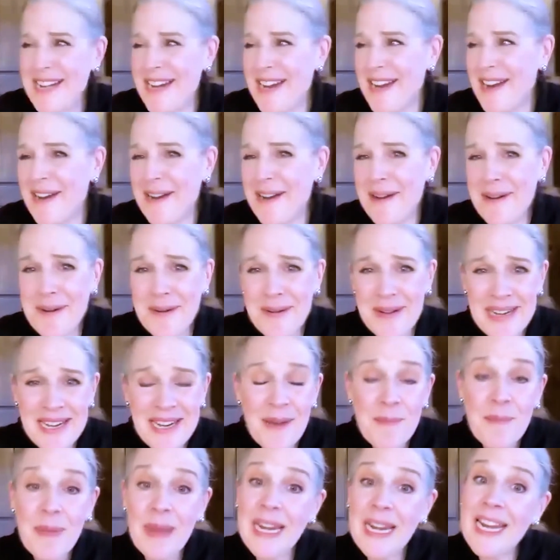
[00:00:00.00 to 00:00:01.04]
know,
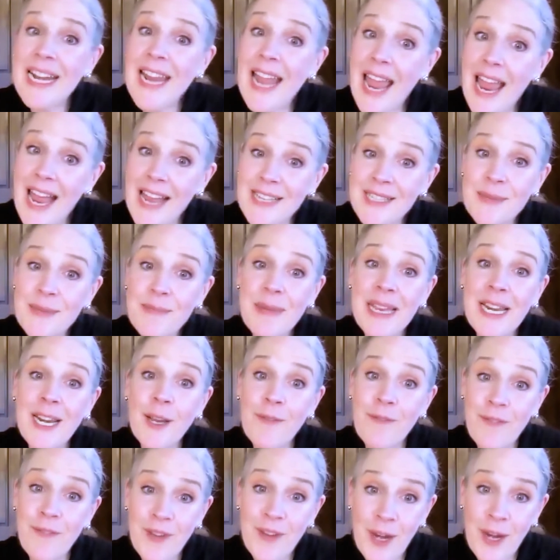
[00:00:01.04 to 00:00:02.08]
but it has been a
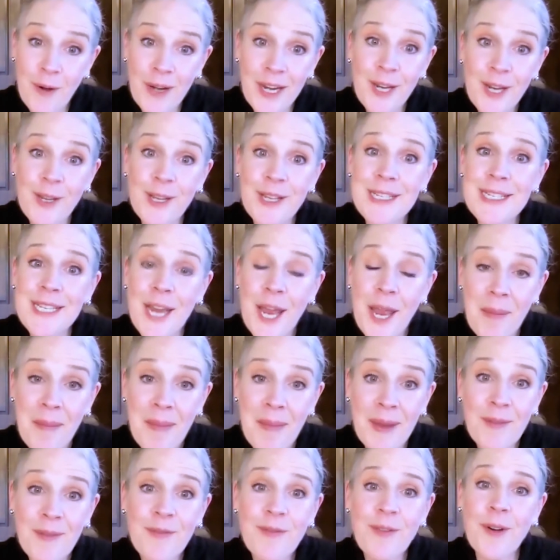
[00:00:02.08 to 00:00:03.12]
very good time
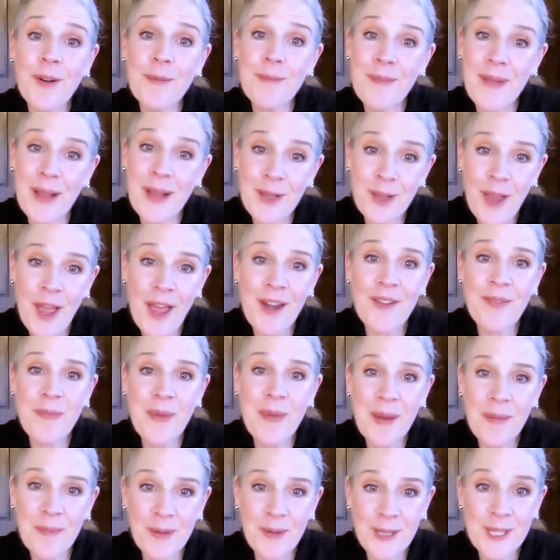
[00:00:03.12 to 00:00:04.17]
for a lot oh. of
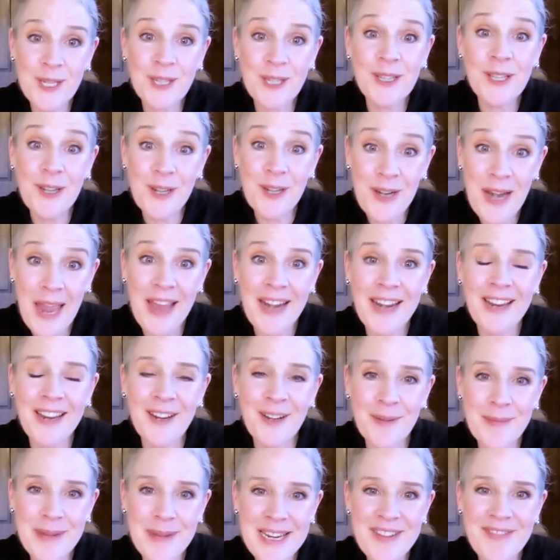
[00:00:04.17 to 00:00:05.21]
people to learn how to
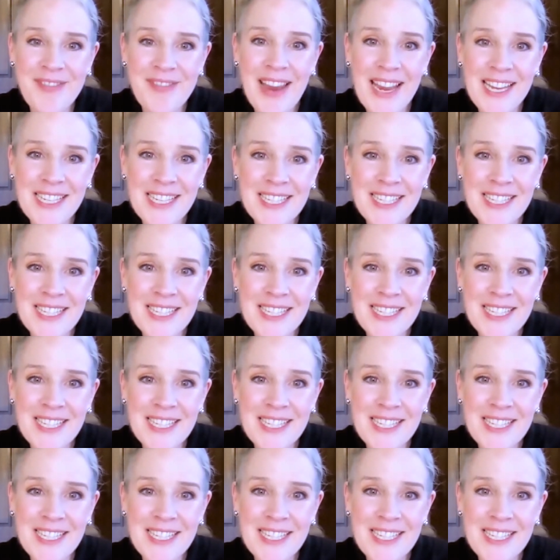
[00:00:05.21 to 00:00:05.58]
intermittent yeah, fast